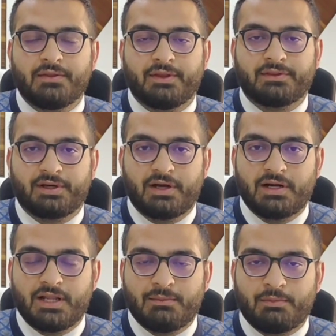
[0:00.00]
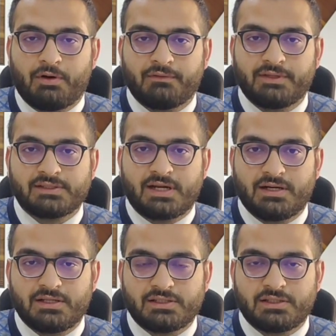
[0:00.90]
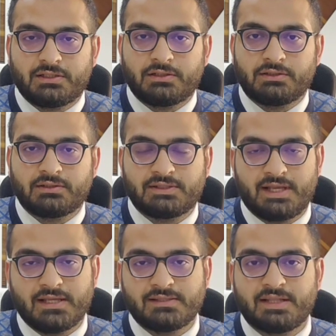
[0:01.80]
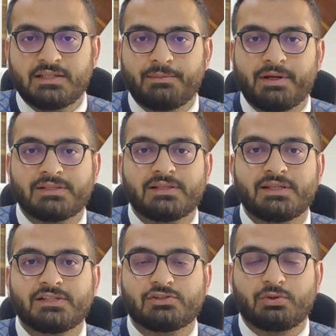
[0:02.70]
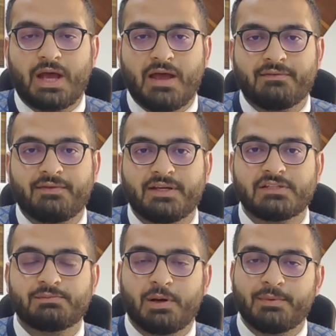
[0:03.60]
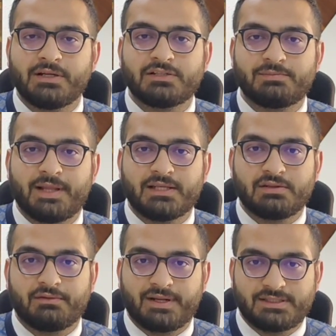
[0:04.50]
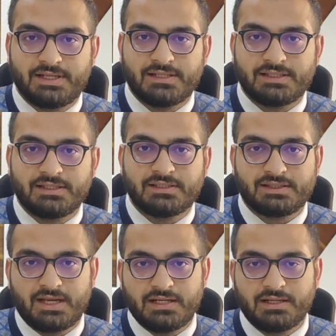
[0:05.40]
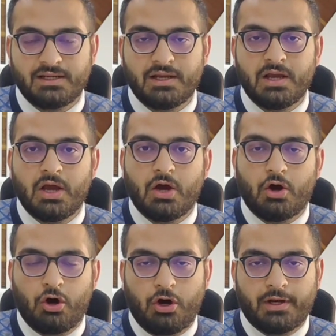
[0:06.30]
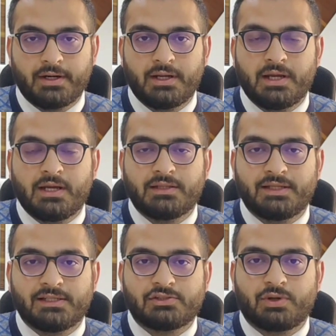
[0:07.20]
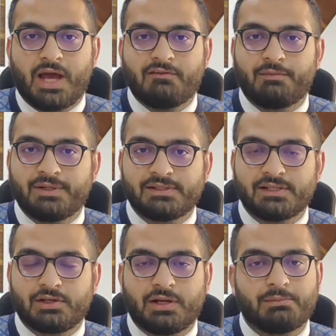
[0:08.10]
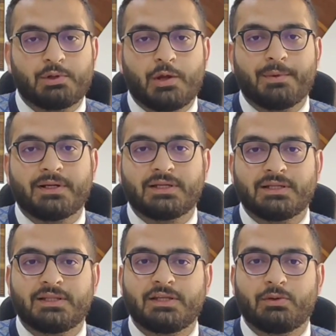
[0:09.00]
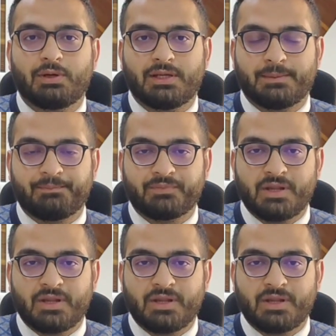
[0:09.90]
The third limb of this condition says that the person needs to have his permanent place of residence in the state or needs to have a business or employment in the UAE.